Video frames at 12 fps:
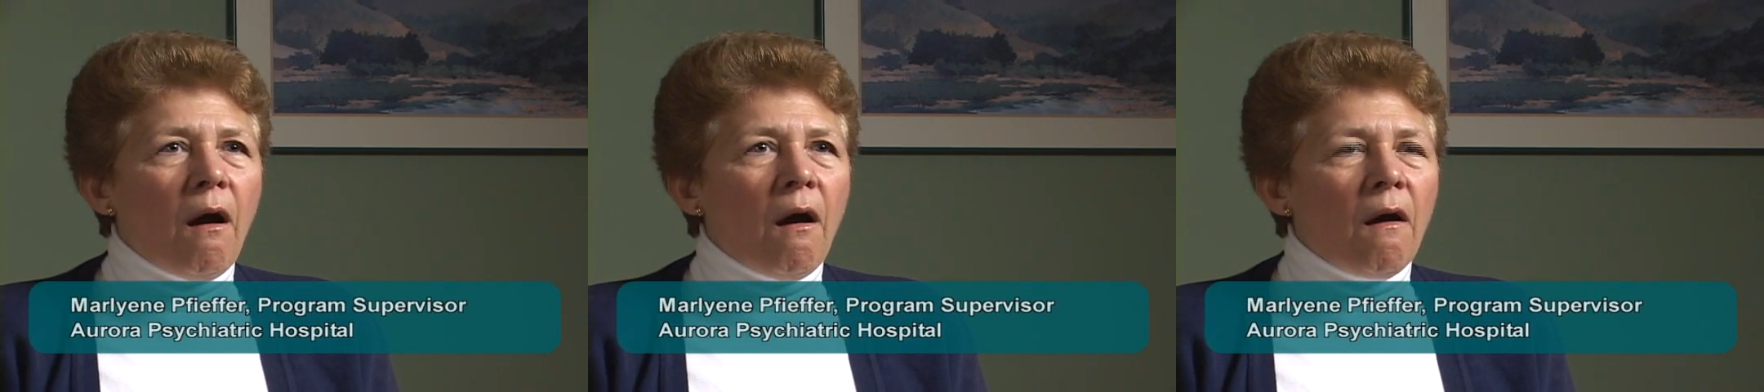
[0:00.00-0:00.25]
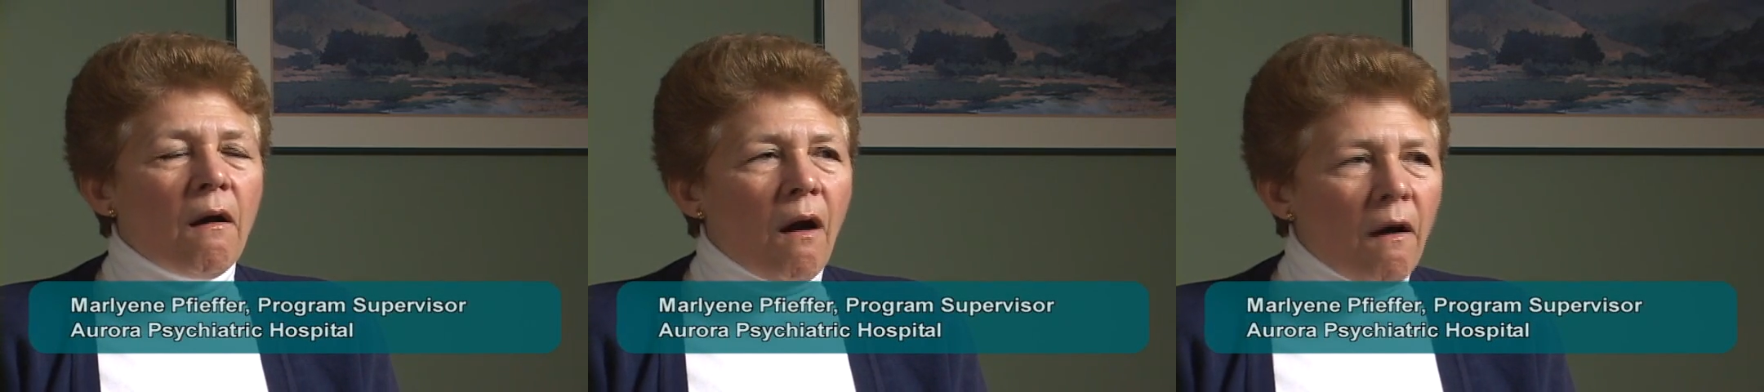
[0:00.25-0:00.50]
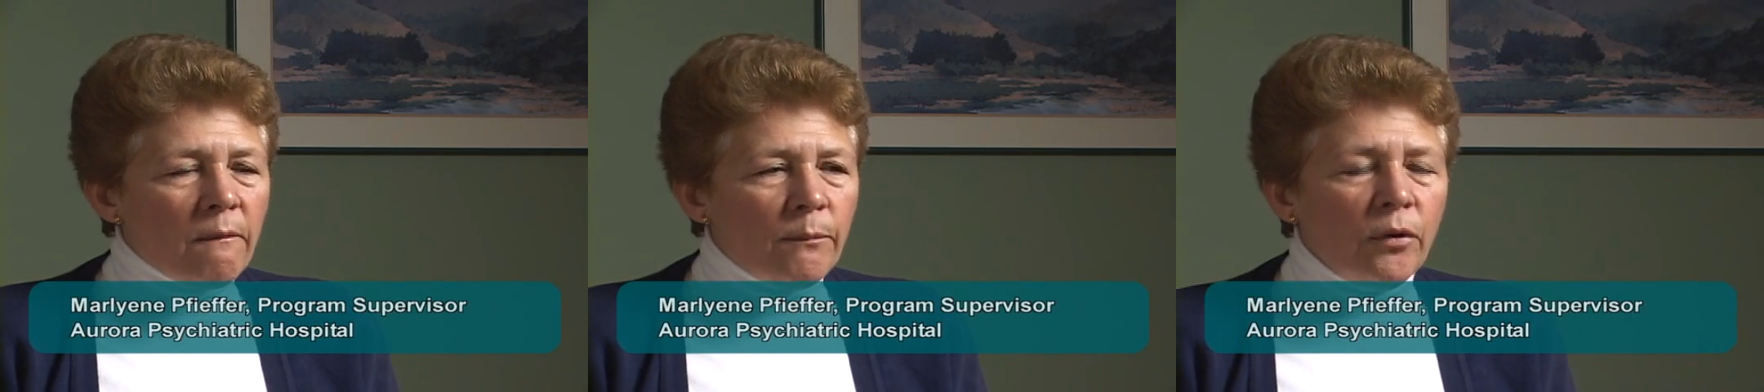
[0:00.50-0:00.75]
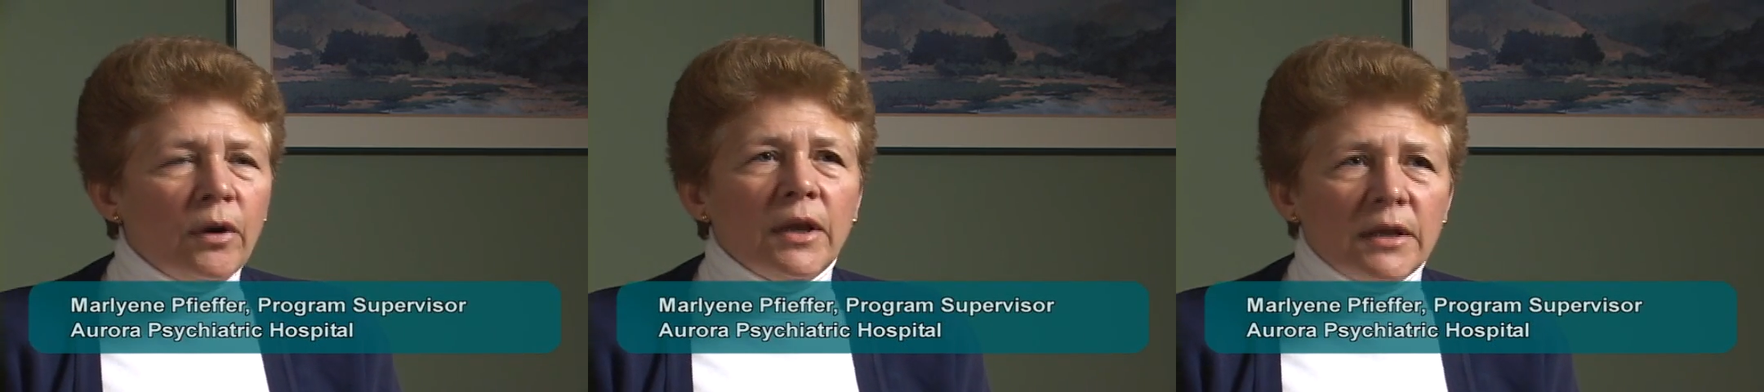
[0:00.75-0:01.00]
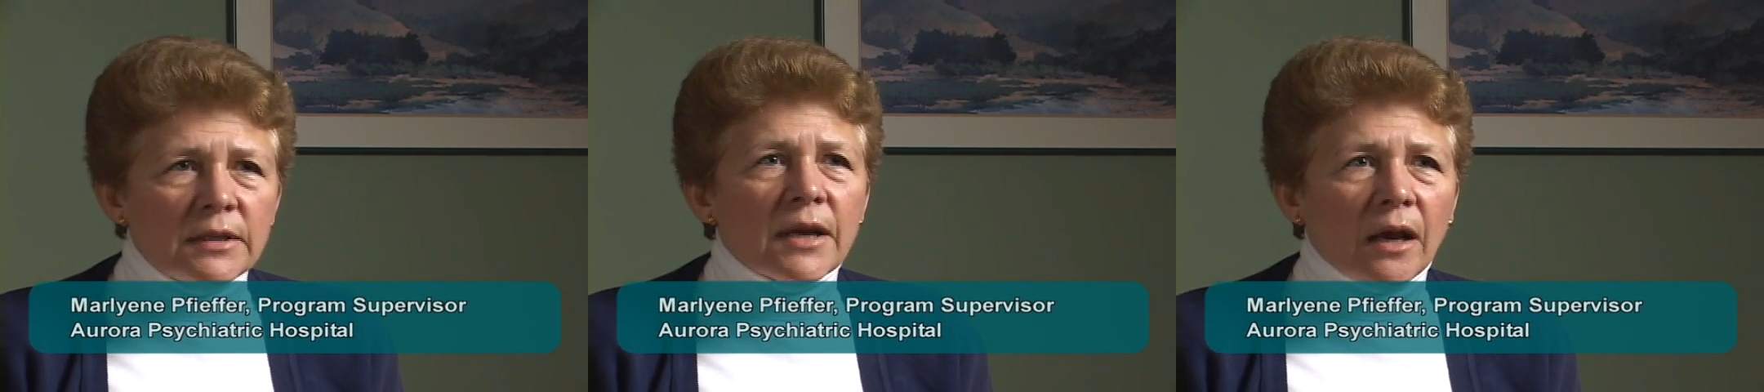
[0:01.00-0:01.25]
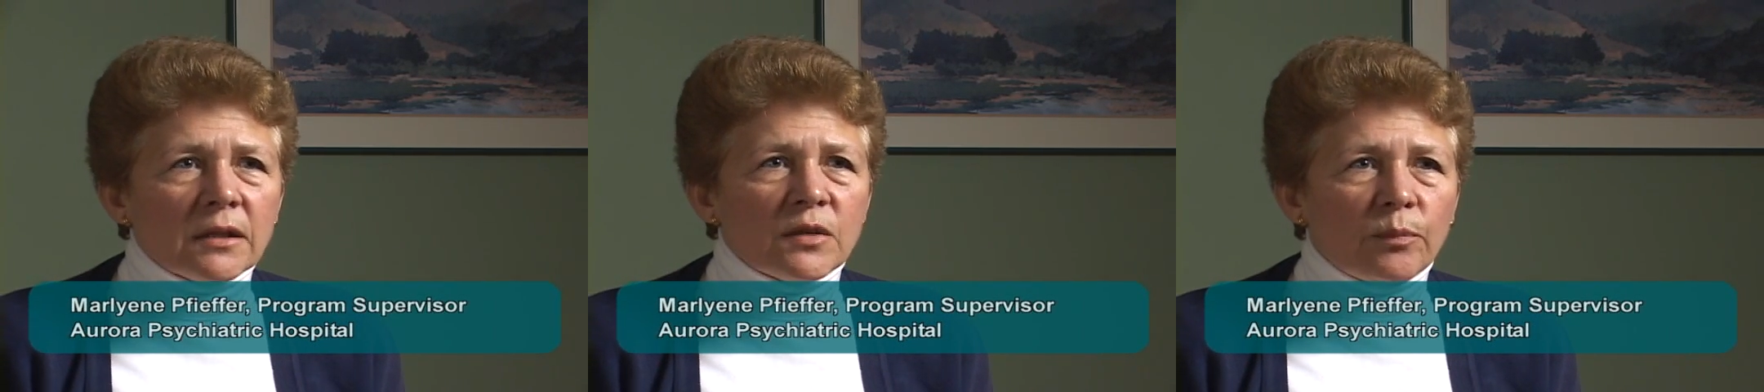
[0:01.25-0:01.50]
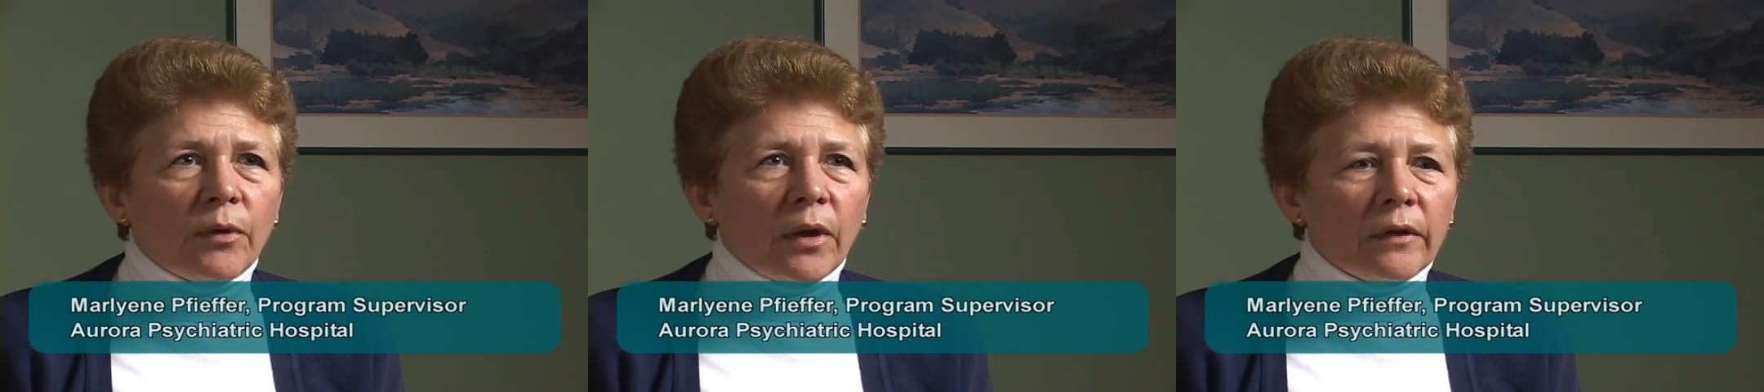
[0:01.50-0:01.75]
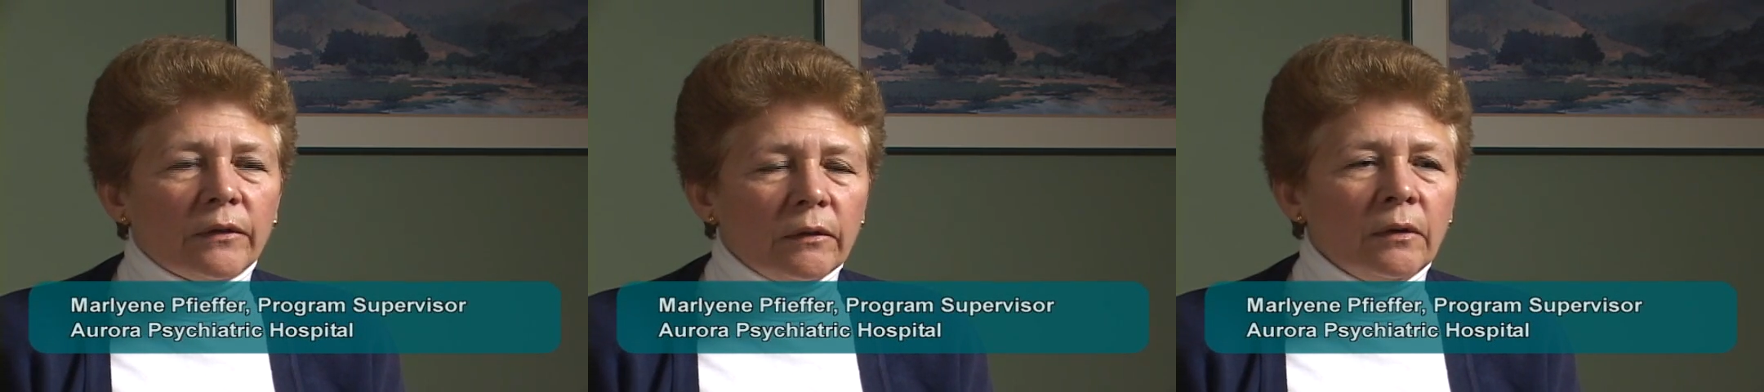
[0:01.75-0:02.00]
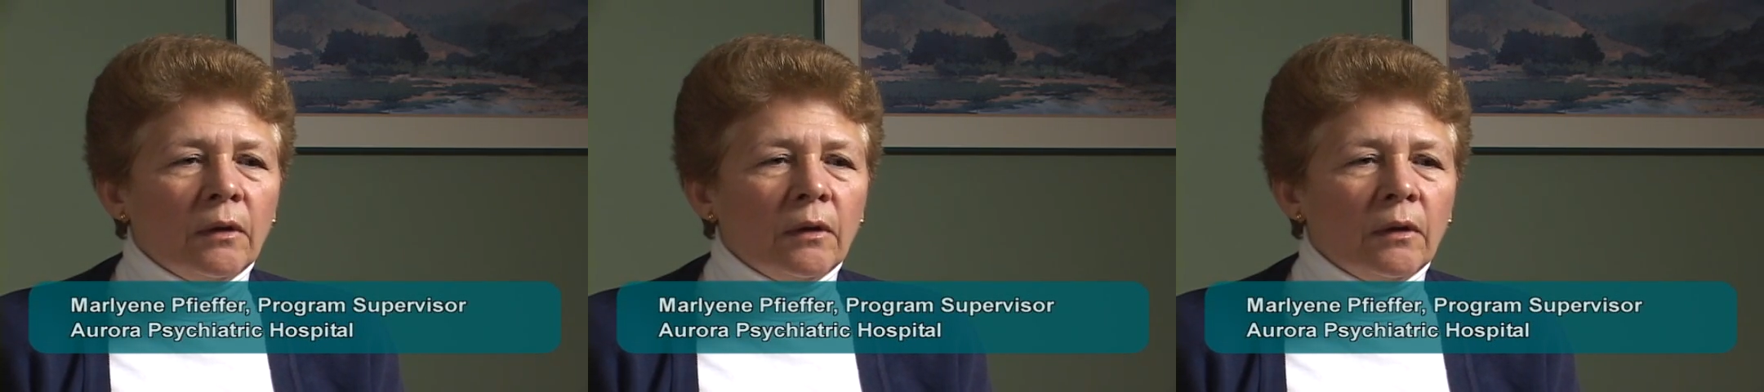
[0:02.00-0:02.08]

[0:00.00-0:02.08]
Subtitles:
are pretty desperate.